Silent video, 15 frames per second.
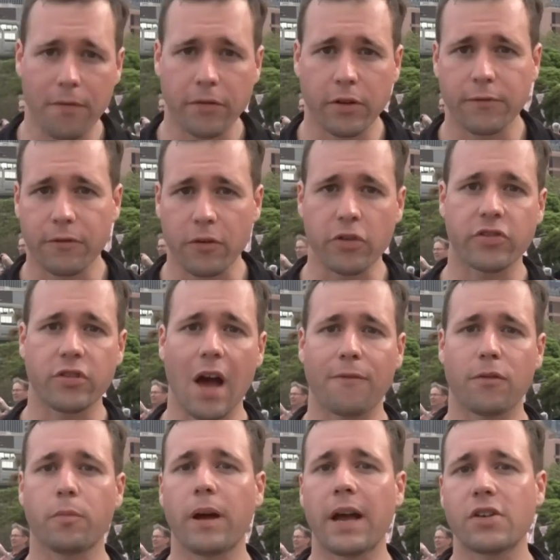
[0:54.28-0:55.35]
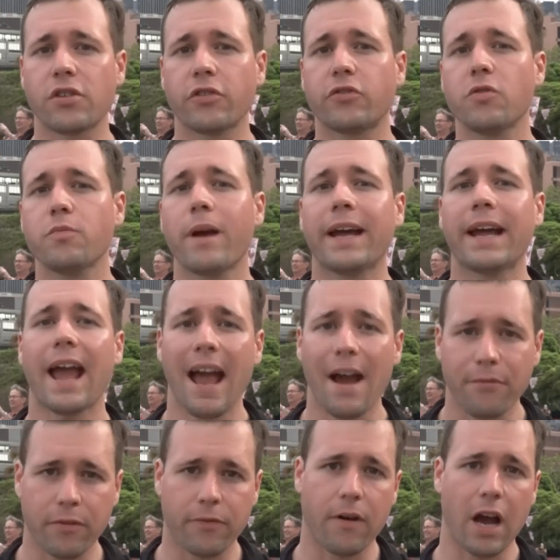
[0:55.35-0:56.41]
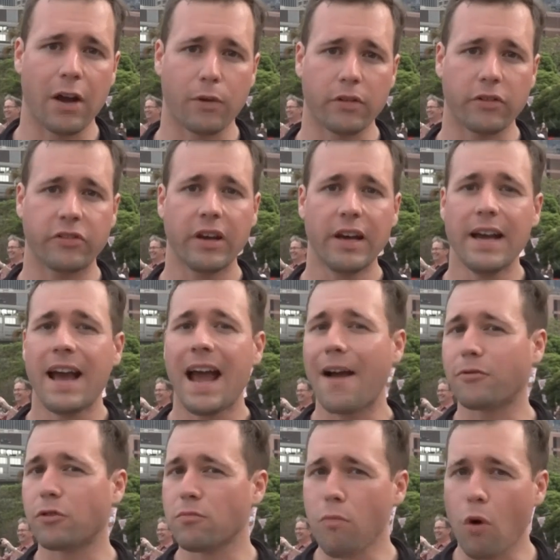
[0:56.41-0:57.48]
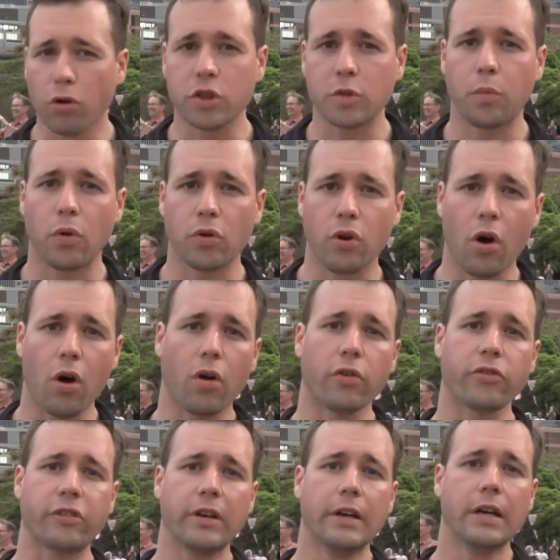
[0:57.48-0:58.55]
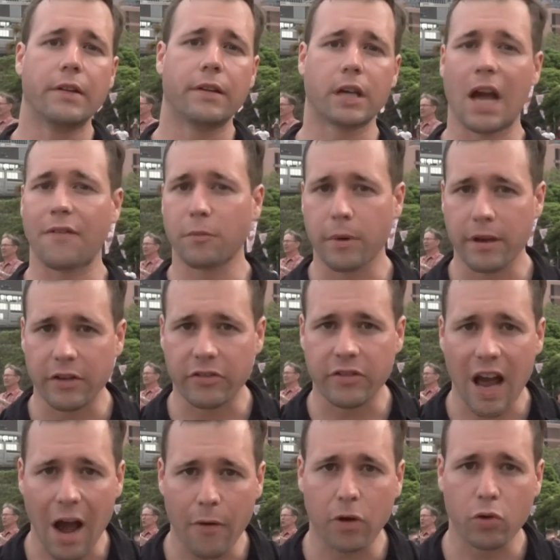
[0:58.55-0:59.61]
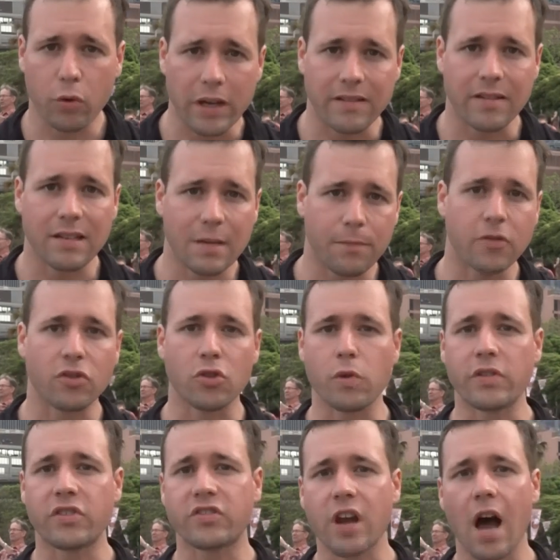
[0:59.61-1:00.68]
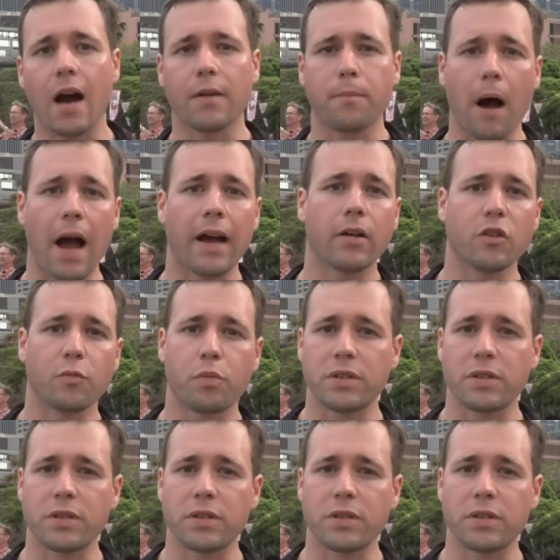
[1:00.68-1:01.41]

often the first stop for patients who may have the virus. After multiple calls, the government has now agreed to dip into its stockpile